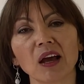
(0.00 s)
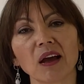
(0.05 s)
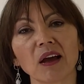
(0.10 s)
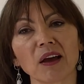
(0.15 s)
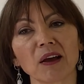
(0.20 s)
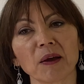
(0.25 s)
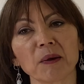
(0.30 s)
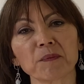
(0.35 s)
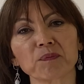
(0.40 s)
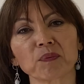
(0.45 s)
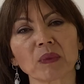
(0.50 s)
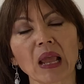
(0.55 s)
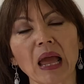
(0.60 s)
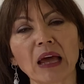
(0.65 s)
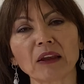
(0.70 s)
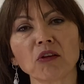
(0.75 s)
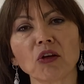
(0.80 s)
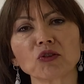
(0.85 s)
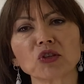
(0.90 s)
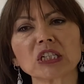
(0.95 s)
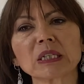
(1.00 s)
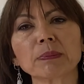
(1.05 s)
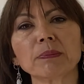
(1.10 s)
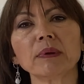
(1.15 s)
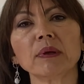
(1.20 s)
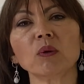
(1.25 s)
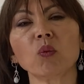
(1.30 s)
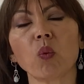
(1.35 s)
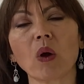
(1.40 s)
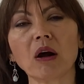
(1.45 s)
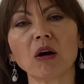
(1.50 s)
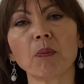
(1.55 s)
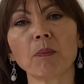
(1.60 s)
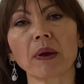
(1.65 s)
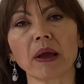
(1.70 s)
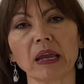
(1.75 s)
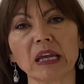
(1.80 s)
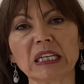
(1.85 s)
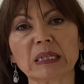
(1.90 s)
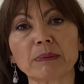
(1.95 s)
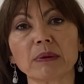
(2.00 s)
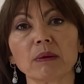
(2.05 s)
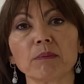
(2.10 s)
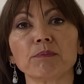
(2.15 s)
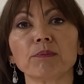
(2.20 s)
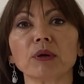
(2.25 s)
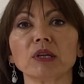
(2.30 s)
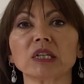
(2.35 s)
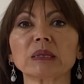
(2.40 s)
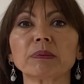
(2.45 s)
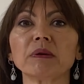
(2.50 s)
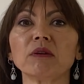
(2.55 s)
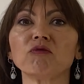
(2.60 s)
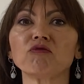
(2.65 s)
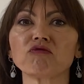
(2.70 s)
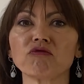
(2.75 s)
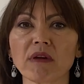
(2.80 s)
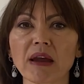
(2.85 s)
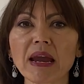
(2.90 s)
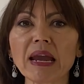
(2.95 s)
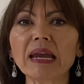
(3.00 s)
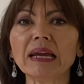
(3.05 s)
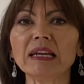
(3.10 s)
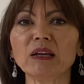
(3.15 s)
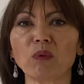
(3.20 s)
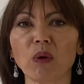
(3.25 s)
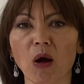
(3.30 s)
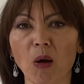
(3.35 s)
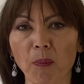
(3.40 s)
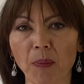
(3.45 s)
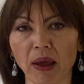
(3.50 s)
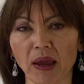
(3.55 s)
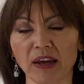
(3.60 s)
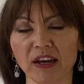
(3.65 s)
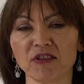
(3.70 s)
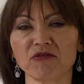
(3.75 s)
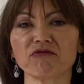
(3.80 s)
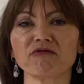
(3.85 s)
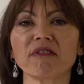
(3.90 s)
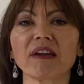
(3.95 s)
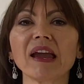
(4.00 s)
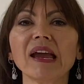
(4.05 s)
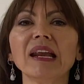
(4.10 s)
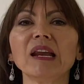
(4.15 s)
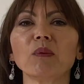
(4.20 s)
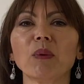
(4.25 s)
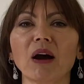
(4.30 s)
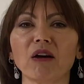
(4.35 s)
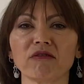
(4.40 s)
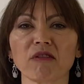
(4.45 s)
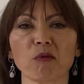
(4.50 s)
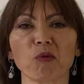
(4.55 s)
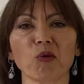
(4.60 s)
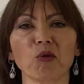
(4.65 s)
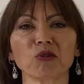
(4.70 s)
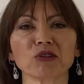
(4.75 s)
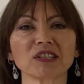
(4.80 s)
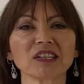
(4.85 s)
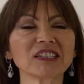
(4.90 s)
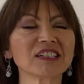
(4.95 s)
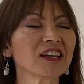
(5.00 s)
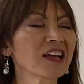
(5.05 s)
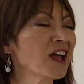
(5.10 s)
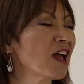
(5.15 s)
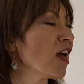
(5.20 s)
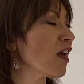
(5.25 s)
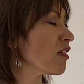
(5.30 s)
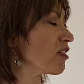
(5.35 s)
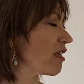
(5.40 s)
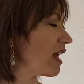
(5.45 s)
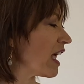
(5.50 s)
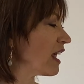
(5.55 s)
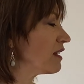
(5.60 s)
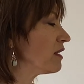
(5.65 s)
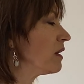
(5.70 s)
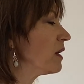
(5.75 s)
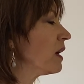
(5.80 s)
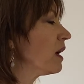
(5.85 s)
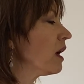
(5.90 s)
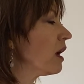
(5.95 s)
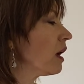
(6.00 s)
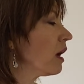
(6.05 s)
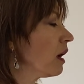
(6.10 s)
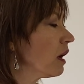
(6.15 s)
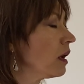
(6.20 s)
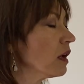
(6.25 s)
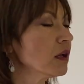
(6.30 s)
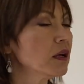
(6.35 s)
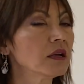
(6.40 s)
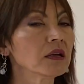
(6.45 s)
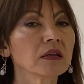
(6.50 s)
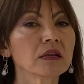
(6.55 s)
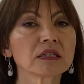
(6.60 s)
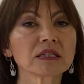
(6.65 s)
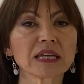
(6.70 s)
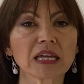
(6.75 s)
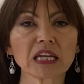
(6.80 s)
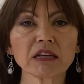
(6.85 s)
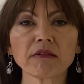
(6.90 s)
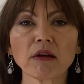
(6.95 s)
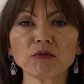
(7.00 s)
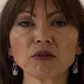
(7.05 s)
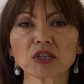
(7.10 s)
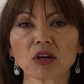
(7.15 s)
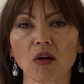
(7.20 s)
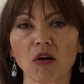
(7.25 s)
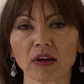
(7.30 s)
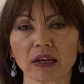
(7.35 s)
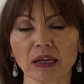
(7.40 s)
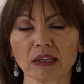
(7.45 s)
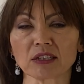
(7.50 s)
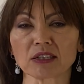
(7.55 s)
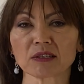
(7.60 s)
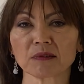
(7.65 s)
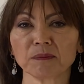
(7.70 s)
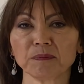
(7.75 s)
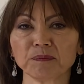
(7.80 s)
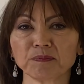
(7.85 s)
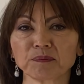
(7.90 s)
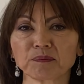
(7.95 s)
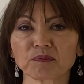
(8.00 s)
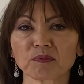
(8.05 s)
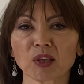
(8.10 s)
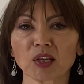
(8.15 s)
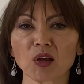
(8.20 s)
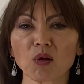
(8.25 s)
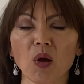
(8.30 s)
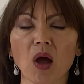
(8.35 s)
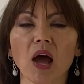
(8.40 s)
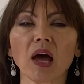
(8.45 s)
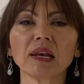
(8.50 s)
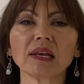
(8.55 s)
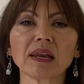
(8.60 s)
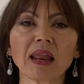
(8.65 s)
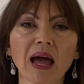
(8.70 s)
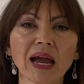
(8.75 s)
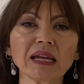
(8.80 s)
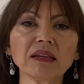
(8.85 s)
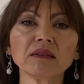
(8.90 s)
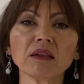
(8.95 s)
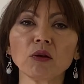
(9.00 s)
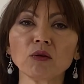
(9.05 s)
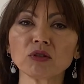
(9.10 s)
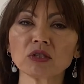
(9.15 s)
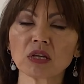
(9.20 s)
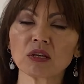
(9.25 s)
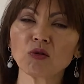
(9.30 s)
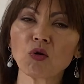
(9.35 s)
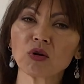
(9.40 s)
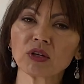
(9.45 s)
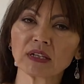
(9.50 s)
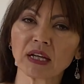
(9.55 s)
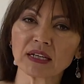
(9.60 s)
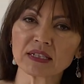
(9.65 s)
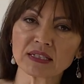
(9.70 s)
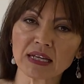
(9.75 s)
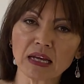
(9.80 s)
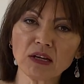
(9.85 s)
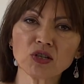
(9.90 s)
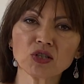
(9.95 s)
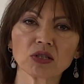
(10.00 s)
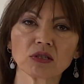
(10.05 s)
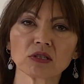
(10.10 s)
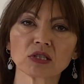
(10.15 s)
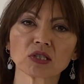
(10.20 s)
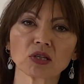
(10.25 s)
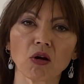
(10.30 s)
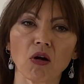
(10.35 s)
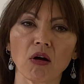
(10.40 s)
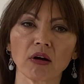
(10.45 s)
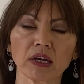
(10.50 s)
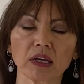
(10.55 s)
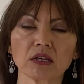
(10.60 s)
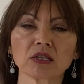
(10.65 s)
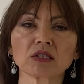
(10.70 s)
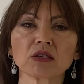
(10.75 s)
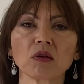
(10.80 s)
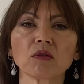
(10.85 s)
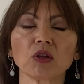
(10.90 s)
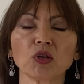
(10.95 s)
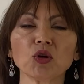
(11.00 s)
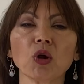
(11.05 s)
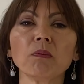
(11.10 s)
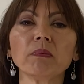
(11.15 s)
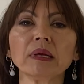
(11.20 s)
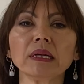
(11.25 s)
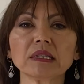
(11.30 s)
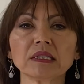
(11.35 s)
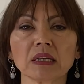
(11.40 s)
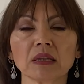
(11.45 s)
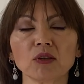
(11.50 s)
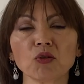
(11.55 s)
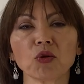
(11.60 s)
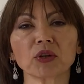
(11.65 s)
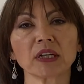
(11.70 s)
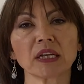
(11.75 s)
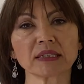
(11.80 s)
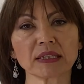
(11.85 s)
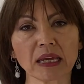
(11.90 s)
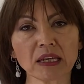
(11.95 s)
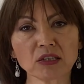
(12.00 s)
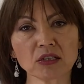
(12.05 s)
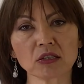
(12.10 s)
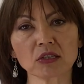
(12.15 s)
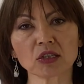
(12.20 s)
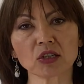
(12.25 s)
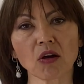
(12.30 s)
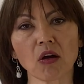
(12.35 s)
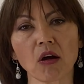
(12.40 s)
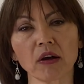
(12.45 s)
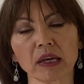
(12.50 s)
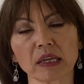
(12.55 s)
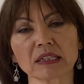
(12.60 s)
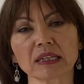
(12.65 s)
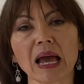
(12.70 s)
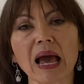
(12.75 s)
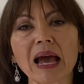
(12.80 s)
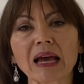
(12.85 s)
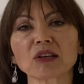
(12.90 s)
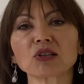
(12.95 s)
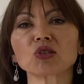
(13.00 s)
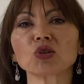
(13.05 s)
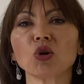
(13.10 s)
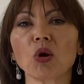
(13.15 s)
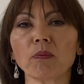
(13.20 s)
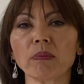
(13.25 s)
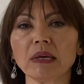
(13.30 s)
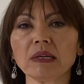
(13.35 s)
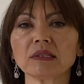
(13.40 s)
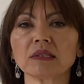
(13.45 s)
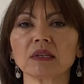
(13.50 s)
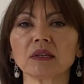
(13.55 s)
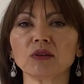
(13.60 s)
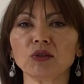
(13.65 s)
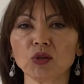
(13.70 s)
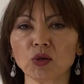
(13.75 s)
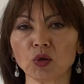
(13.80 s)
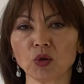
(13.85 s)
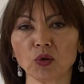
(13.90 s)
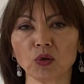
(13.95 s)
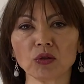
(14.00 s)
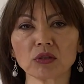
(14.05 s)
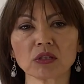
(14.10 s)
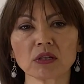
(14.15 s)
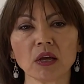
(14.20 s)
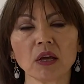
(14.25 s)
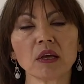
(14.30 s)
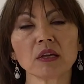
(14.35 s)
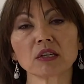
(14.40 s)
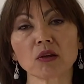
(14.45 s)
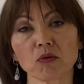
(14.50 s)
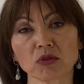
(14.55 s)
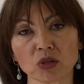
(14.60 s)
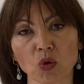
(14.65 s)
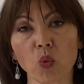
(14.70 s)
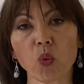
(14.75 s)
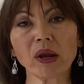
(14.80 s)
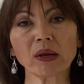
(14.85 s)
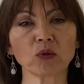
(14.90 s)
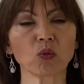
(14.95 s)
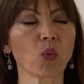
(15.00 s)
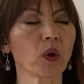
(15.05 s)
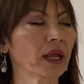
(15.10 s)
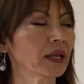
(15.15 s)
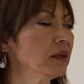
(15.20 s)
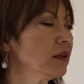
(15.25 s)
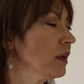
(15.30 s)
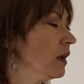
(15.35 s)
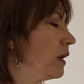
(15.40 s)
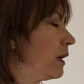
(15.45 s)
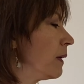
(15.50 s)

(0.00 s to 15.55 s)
and not just to be well paid, but to be really well paid, really well rewarded, then set your own targets. Align those to the organisation's targets so that you're meeting the organisation's targets as you're meeting yours, so it's a win-win.